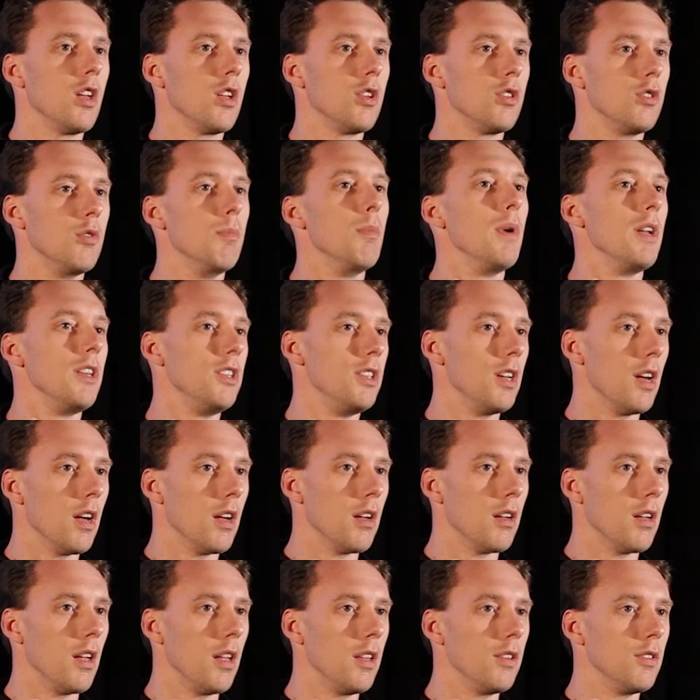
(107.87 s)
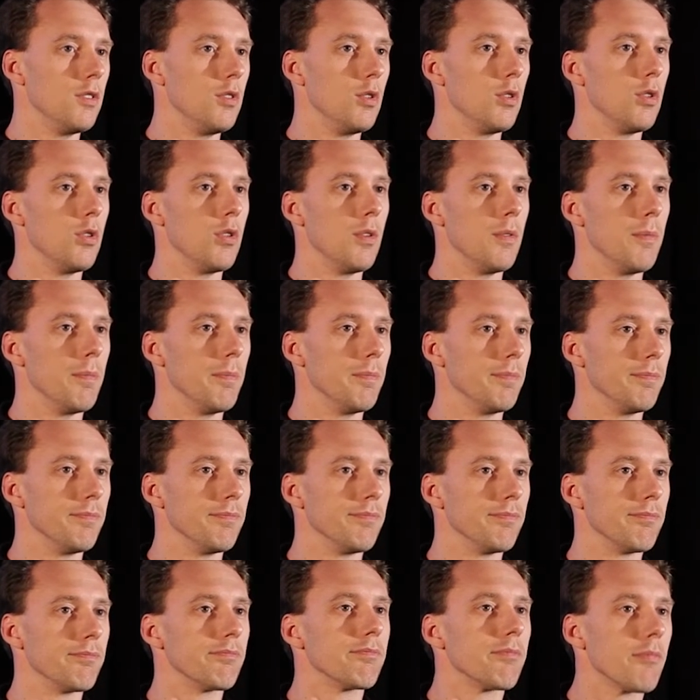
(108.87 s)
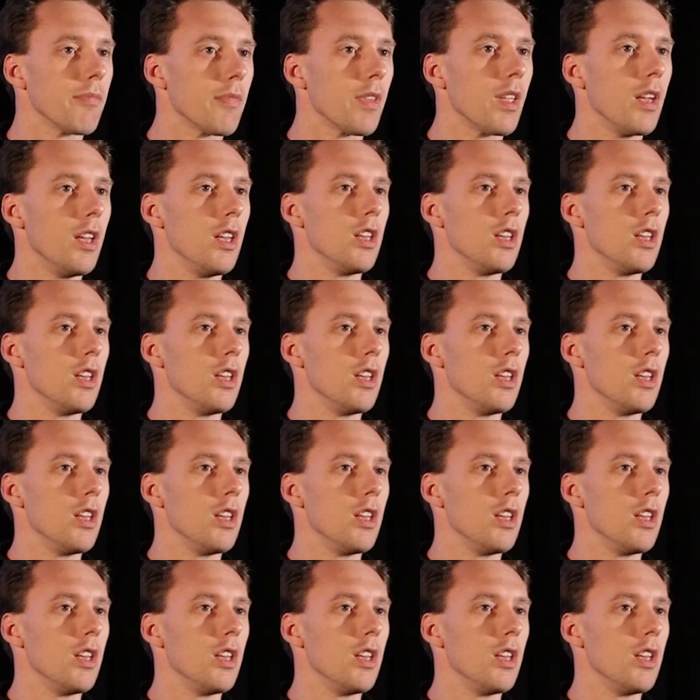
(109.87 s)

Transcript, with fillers: the media and um,